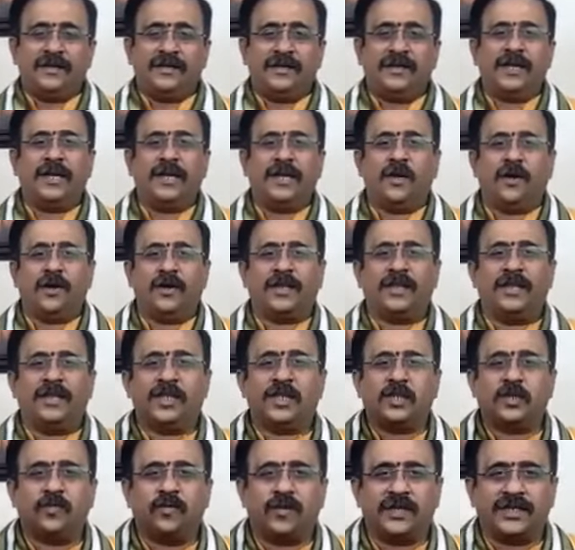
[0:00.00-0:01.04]
Dean
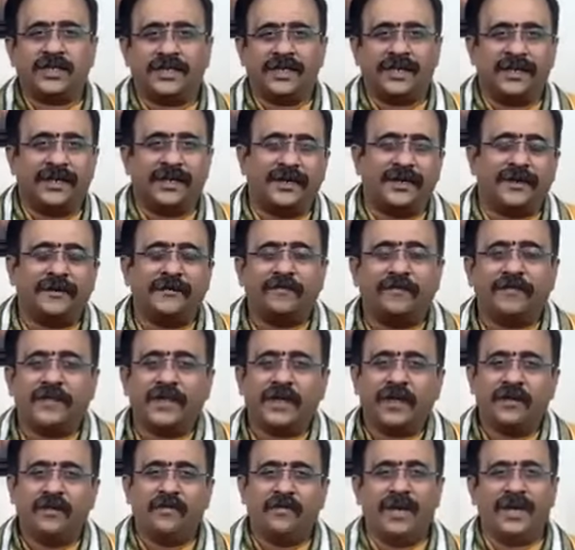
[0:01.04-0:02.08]
Ornish was the
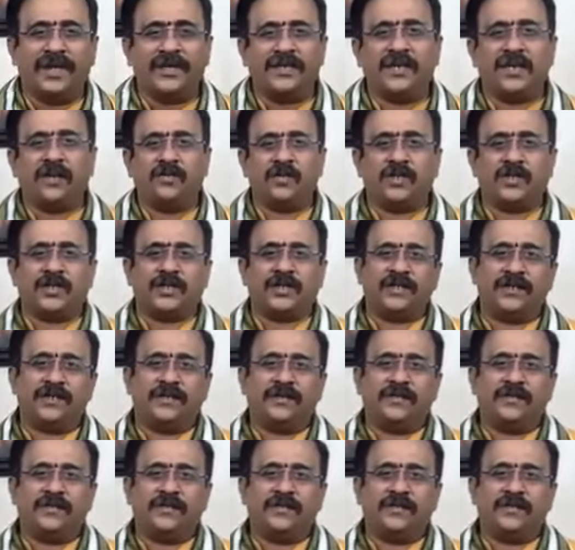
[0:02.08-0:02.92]
White House